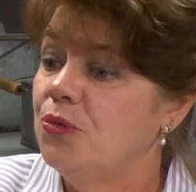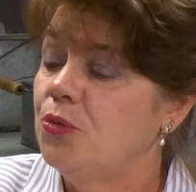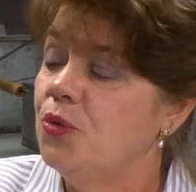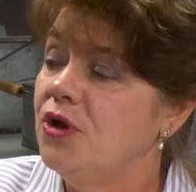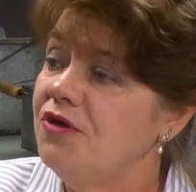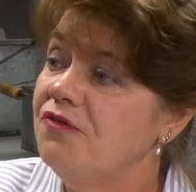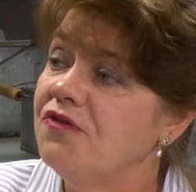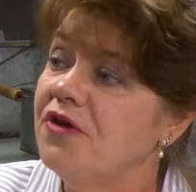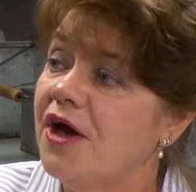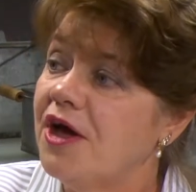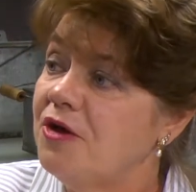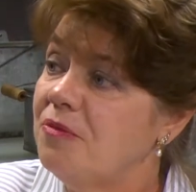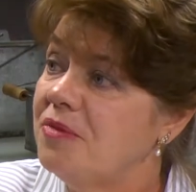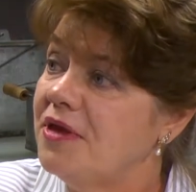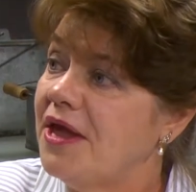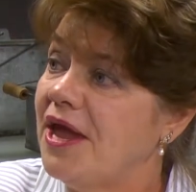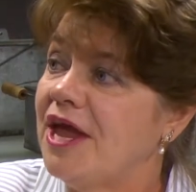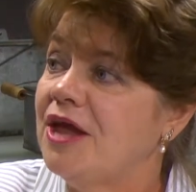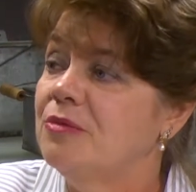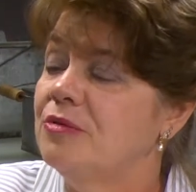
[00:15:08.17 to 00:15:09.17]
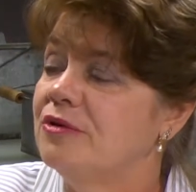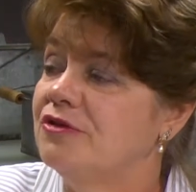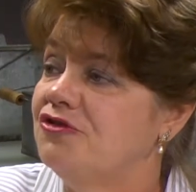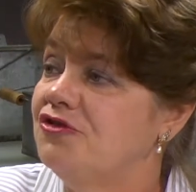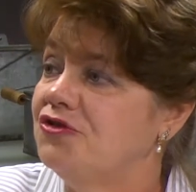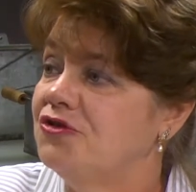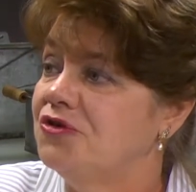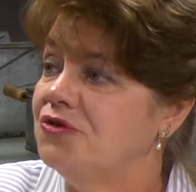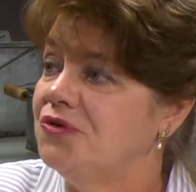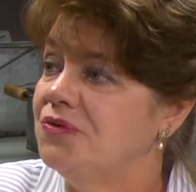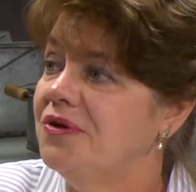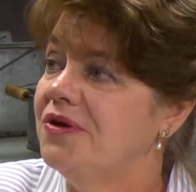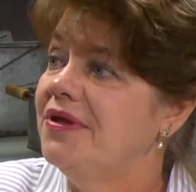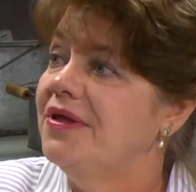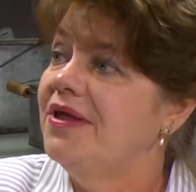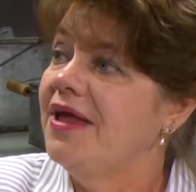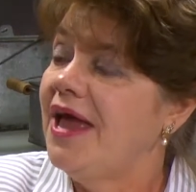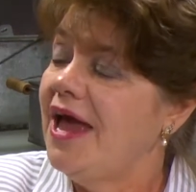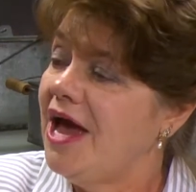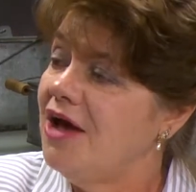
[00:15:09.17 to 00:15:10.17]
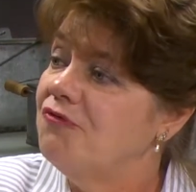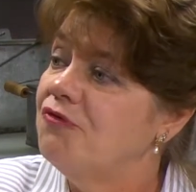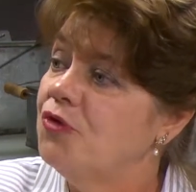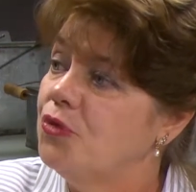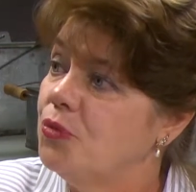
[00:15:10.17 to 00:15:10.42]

We've got to be able to have